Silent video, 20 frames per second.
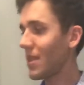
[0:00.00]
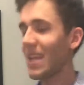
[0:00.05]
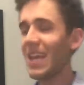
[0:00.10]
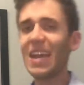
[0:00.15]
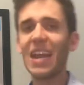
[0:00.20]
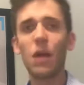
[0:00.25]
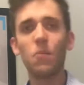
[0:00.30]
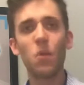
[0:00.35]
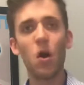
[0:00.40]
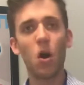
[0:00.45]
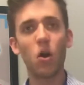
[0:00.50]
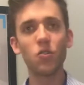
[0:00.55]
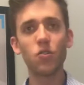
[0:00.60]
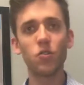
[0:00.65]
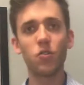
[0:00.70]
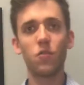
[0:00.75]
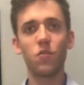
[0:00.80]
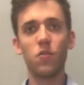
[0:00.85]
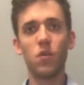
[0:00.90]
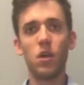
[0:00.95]
And I'm
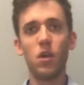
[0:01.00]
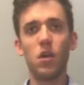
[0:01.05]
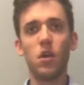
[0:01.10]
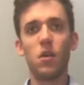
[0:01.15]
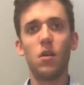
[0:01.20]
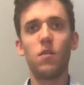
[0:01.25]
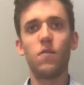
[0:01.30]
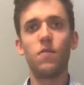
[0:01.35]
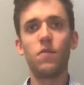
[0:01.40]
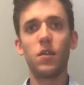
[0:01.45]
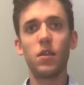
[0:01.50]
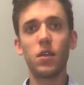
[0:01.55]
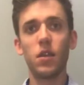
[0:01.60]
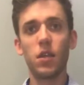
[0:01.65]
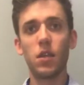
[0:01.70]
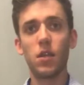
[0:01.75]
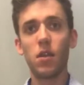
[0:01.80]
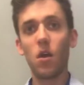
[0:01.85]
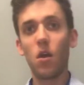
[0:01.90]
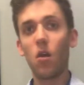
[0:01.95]
also
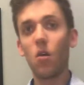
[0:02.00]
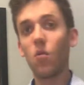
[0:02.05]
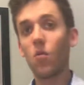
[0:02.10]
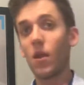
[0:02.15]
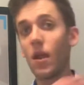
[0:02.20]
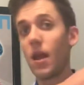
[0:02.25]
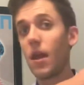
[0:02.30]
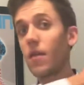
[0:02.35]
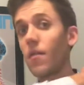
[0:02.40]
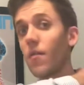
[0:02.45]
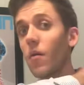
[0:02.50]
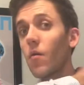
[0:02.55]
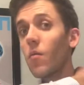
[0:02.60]
feeling when I